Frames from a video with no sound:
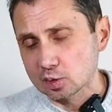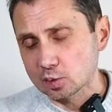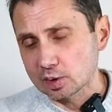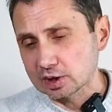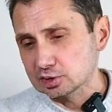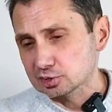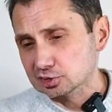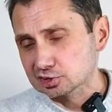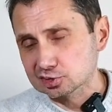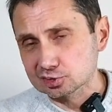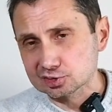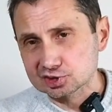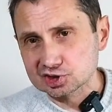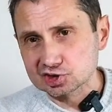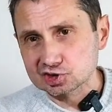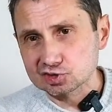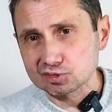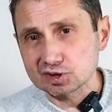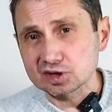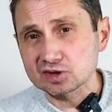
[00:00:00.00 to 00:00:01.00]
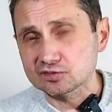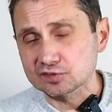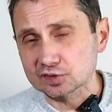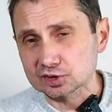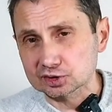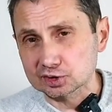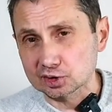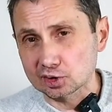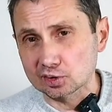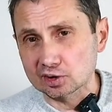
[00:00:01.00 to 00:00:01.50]
When you shoot street
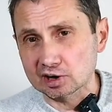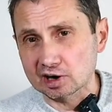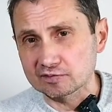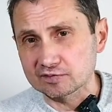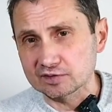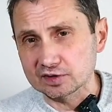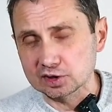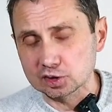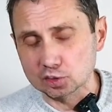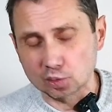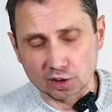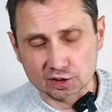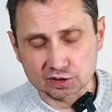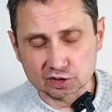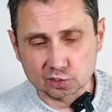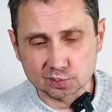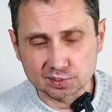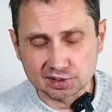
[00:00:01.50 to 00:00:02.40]
photography, you want